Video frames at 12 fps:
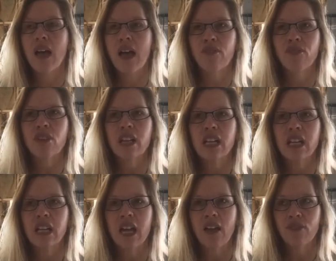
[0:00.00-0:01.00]

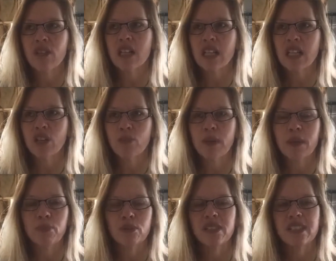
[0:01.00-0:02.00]
Every year
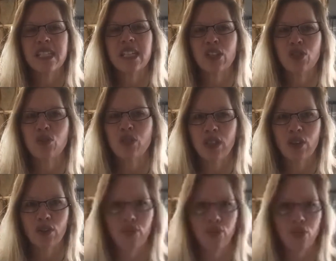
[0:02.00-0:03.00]
people seek a new
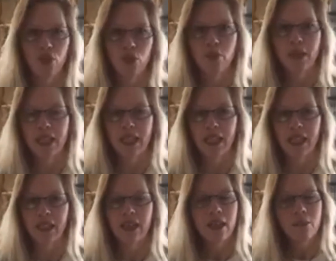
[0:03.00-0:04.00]
year for a new
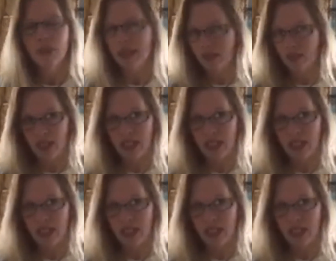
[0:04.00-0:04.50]
beginning, but